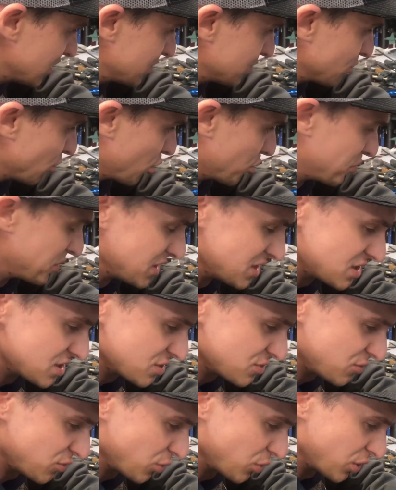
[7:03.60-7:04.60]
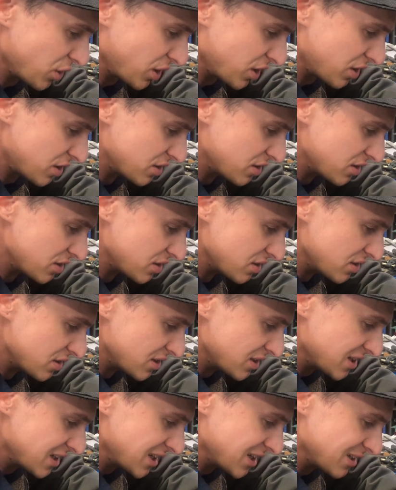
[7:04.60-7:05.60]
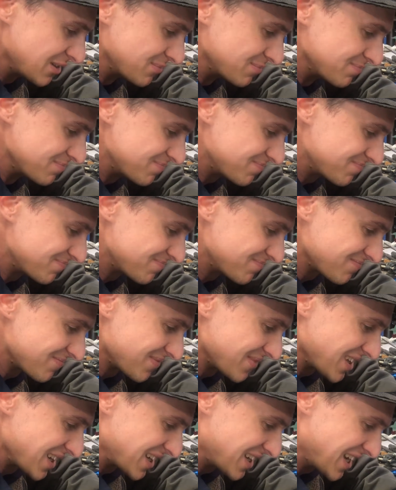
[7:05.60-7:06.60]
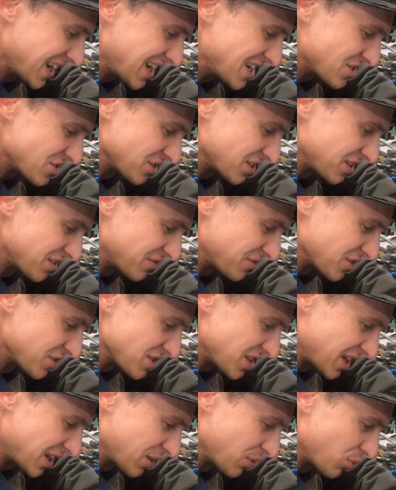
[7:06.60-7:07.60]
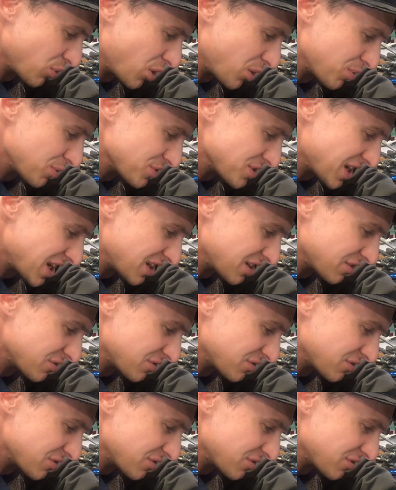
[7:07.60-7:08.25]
more pieces for. Um, occasionally it feels like it wobbles out